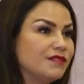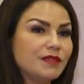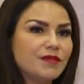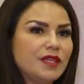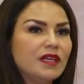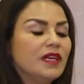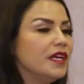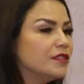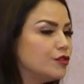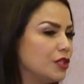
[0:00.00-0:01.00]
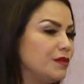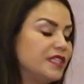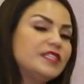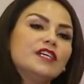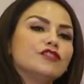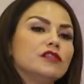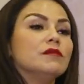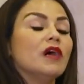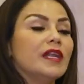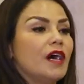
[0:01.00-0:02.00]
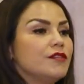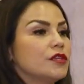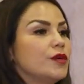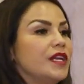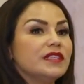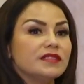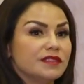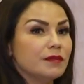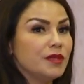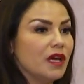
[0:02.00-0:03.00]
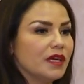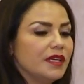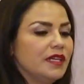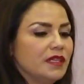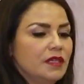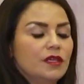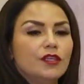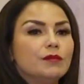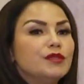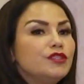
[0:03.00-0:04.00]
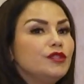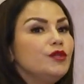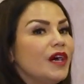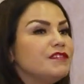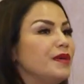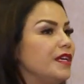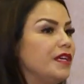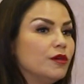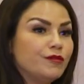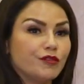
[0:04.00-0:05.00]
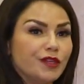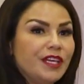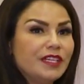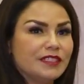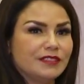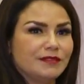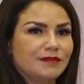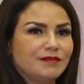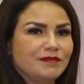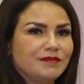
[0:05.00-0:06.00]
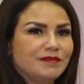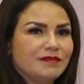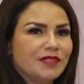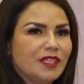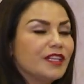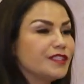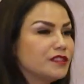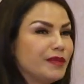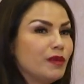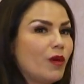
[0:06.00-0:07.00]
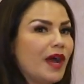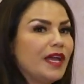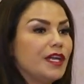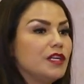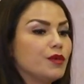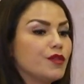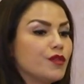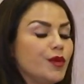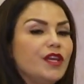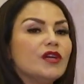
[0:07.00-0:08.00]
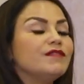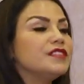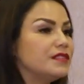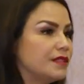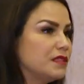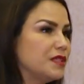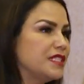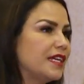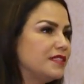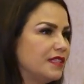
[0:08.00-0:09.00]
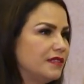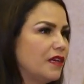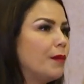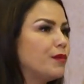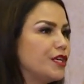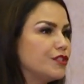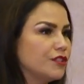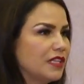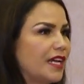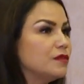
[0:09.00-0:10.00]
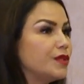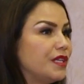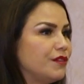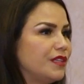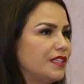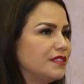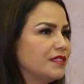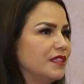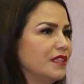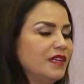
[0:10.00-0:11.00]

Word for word: of something. Extremely intentional on how you're creating a sense of belonging. Number two, you have to be ego-free. And I'll explain why. And number three, you have to systematize it, operationalize whatever it is.